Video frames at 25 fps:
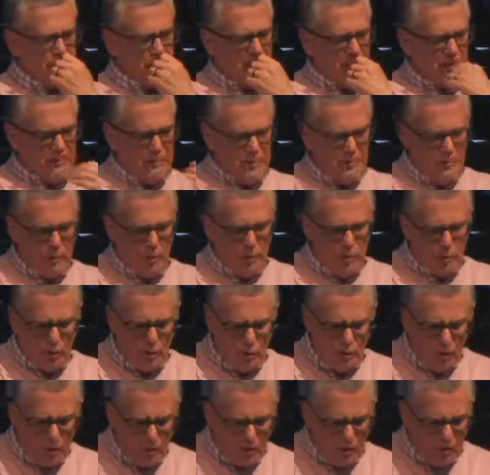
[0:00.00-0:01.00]
People who
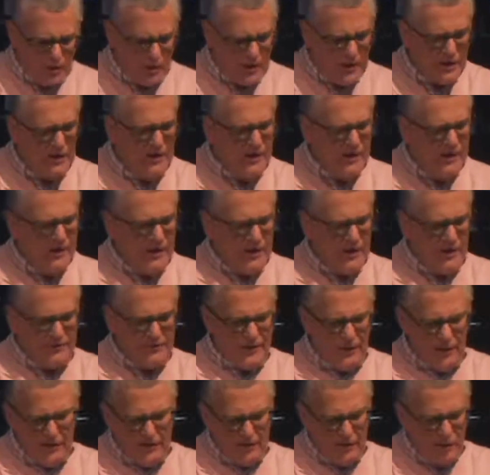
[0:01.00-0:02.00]
don't worry if they
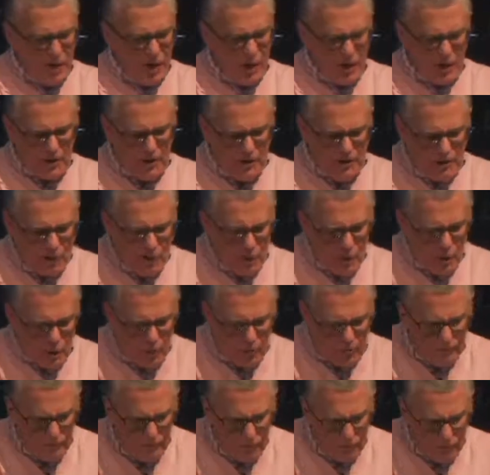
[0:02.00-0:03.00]
ever darken the door
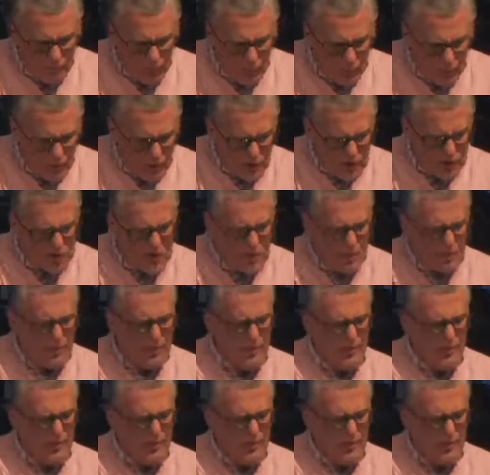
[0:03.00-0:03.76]
for worship,